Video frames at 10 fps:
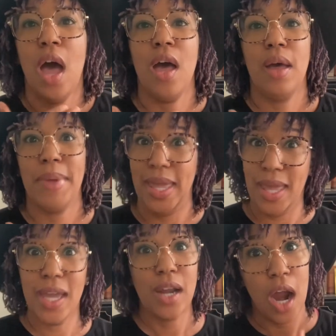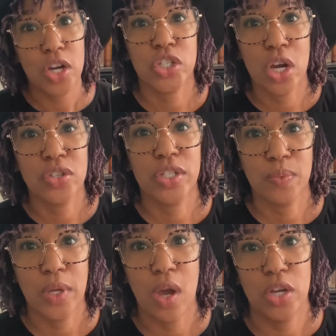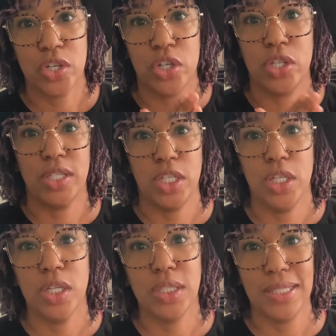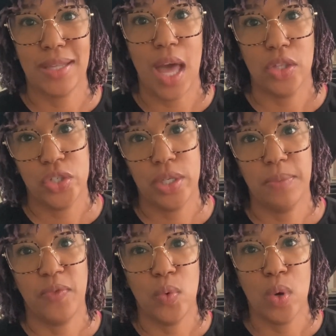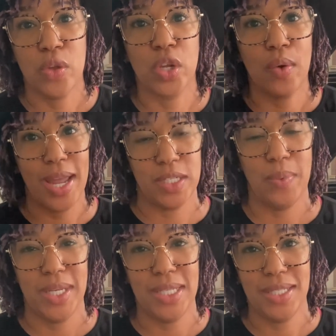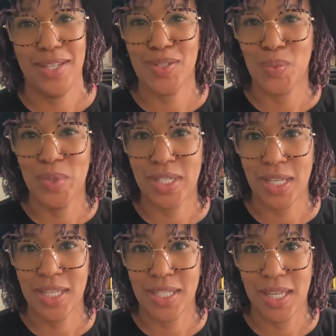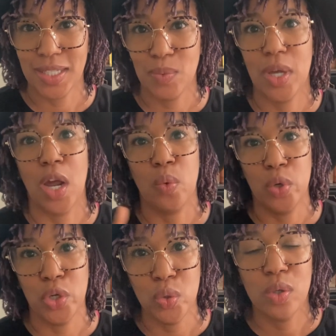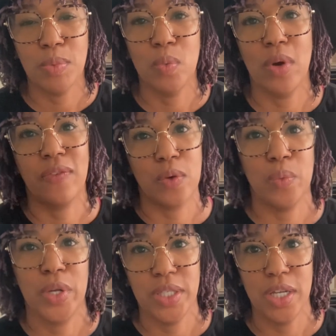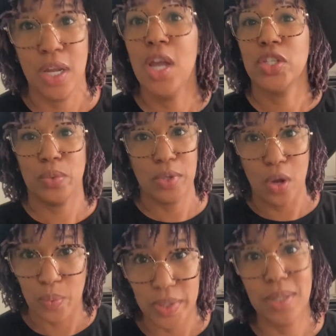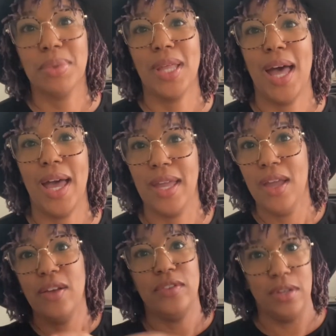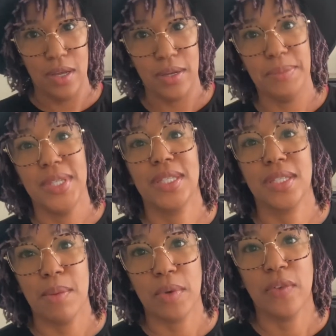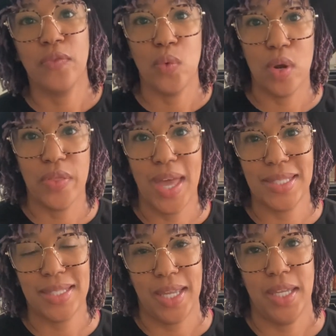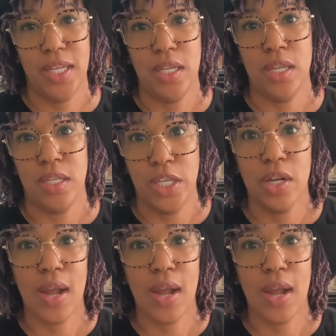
And our church as well. Our church does a yearly scholarship for the graduating seniors, which is, guess what, a renewable one for 1 year. So we're going to reapply this summer for that second year